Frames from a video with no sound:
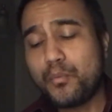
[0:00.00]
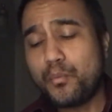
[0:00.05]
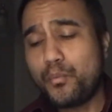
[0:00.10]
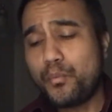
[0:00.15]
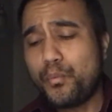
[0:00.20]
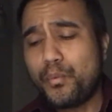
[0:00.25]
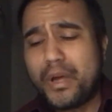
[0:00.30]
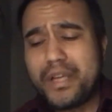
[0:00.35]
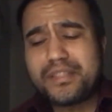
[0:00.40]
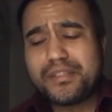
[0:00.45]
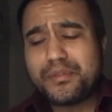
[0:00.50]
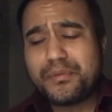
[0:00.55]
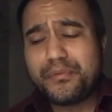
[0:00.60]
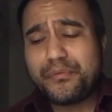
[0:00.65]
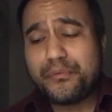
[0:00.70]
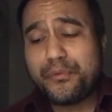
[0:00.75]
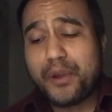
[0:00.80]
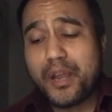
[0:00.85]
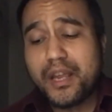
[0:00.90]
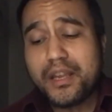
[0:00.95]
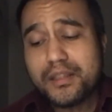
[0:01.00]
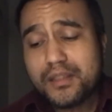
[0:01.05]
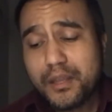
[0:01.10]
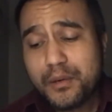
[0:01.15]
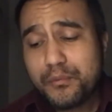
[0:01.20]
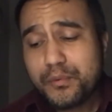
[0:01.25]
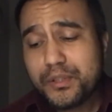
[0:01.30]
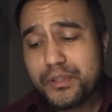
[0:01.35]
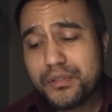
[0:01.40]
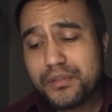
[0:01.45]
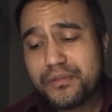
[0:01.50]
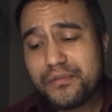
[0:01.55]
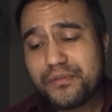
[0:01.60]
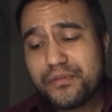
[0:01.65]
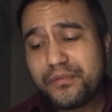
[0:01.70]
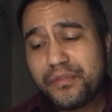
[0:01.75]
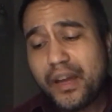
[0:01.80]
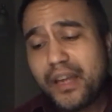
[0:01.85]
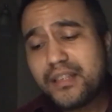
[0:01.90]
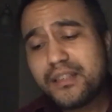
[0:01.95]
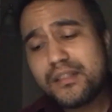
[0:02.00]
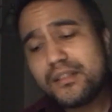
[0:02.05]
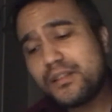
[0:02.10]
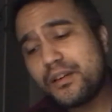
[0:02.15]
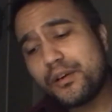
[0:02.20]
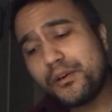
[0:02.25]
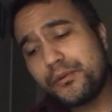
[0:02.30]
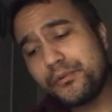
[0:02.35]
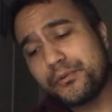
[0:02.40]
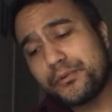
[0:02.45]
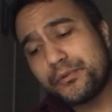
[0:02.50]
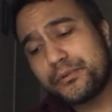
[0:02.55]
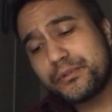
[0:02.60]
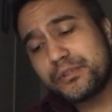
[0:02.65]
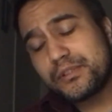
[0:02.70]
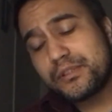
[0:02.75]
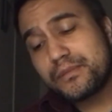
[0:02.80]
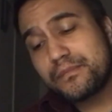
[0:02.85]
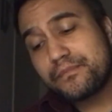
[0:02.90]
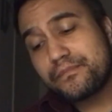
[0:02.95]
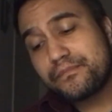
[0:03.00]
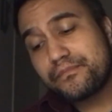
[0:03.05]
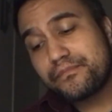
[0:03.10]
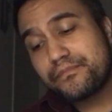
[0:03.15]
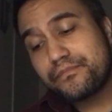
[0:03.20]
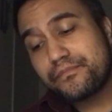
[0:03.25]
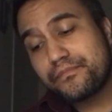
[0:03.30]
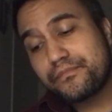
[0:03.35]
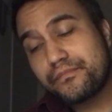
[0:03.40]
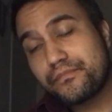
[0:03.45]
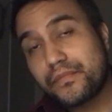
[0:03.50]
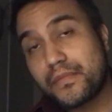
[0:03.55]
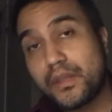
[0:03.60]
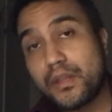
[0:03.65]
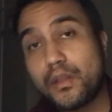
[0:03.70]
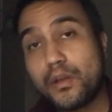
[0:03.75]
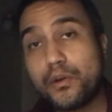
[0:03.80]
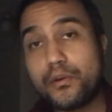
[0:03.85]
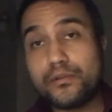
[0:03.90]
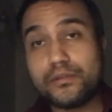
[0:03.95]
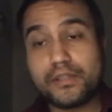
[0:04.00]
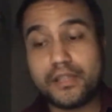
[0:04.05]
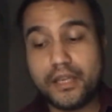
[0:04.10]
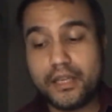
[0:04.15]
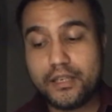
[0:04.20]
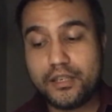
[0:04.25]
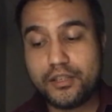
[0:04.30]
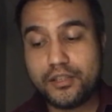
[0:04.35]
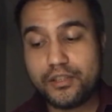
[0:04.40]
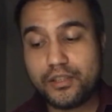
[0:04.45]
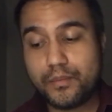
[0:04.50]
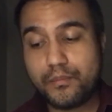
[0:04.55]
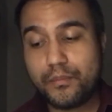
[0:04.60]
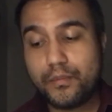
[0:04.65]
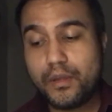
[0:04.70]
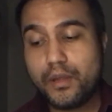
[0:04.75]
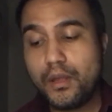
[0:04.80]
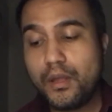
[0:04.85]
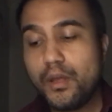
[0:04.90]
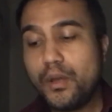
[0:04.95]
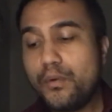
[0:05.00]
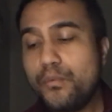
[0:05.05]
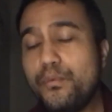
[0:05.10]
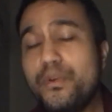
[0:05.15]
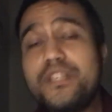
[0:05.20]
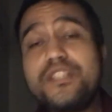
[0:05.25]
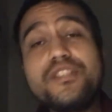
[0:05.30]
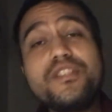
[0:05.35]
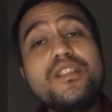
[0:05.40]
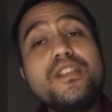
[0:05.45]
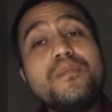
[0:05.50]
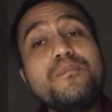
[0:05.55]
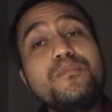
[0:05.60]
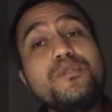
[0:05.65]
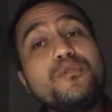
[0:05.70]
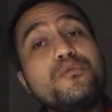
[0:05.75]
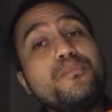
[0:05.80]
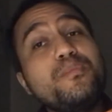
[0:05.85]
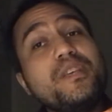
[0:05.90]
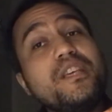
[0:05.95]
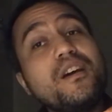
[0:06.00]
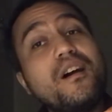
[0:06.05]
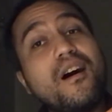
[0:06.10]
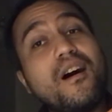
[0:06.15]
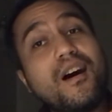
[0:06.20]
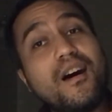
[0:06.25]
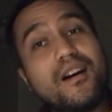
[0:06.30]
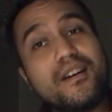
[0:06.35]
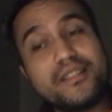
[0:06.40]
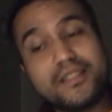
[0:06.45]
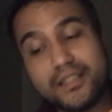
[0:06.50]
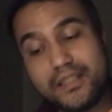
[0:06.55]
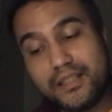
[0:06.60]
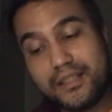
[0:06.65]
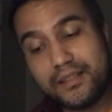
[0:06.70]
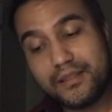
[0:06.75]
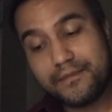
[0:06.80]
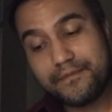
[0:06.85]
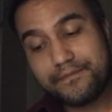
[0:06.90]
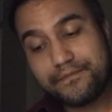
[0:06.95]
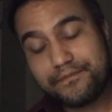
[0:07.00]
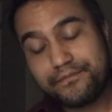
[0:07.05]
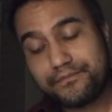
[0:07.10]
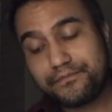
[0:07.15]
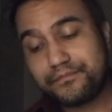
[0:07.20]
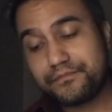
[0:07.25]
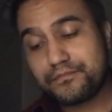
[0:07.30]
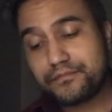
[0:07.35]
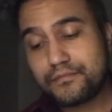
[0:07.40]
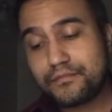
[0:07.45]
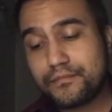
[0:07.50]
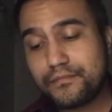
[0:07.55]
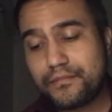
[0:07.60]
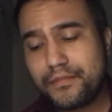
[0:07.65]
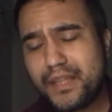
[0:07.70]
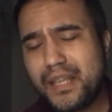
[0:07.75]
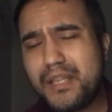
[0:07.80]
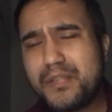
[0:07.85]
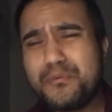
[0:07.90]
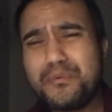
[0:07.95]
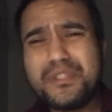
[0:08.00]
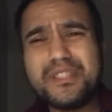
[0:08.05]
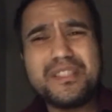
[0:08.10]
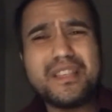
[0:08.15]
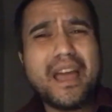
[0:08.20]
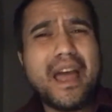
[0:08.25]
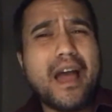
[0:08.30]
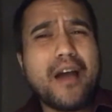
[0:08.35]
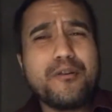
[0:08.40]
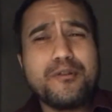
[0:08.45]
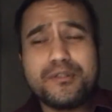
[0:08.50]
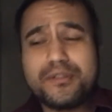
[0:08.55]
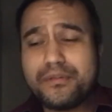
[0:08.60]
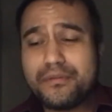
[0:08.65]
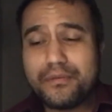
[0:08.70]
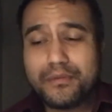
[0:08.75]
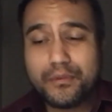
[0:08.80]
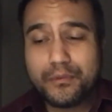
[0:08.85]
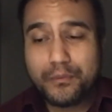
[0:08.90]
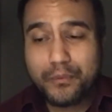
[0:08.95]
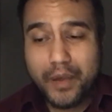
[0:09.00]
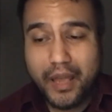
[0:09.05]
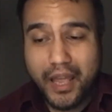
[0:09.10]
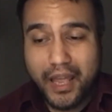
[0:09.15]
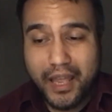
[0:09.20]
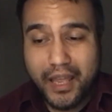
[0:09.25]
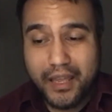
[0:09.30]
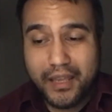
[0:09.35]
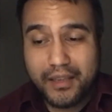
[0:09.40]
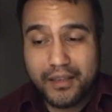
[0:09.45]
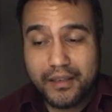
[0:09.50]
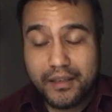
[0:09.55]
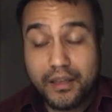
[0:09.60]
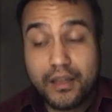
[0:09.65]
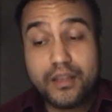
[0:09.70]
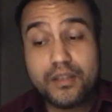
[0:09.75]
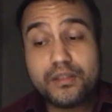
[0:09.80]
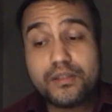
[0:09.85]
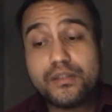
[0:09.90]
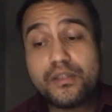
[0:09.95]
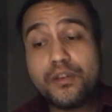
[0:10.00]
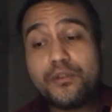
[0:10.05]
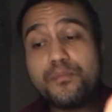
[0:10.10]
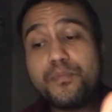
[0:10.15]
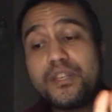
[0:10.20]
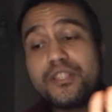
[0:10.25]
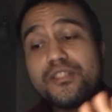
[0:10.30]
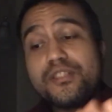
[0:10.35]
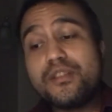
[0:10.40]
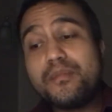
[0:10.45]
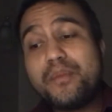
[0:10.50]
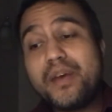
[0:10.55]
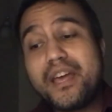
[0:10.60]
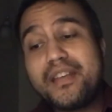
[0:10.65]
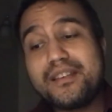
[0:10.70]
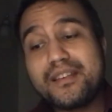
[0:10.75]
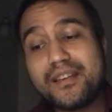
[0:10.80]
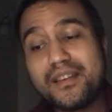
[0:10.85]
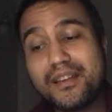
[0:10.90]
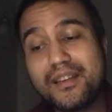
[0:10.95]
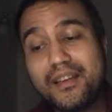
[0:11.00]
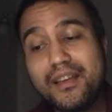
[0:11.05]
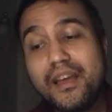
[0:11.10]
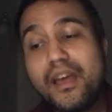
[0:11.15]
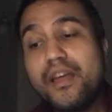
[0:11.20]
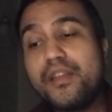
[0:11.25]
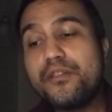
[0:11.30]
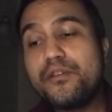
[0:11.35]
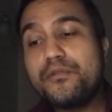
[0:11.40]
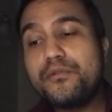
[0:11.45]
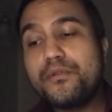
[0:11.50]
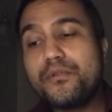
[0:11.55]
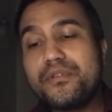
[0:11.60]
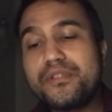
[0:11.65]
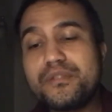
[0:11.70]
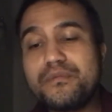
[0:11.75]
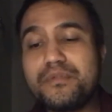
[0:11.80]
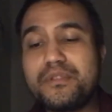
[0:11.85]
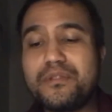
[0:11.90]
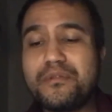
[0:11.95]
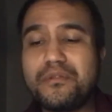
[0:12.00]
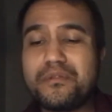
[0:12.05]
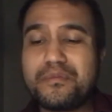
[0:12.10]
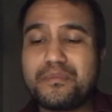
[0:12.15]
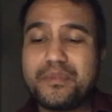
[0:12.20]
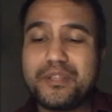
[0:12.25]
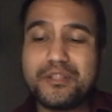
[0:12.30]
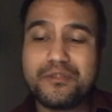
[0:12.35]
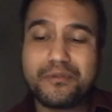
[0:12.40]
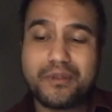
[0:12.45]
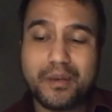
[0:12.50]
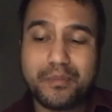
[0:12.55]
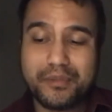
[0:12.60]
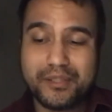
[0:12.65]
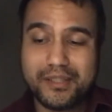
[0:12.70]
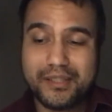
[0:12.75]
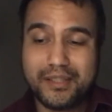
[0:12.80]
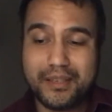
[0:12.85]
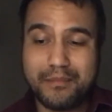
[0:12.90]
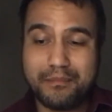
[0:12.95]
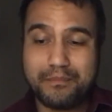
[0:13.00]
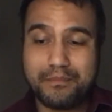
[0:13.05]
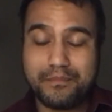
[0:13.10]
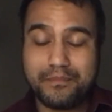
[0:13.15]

was afraid they would find it cold. Her ladyship wished them to be hardy. It was out of the way, so much the better. The noise would not be troublesome.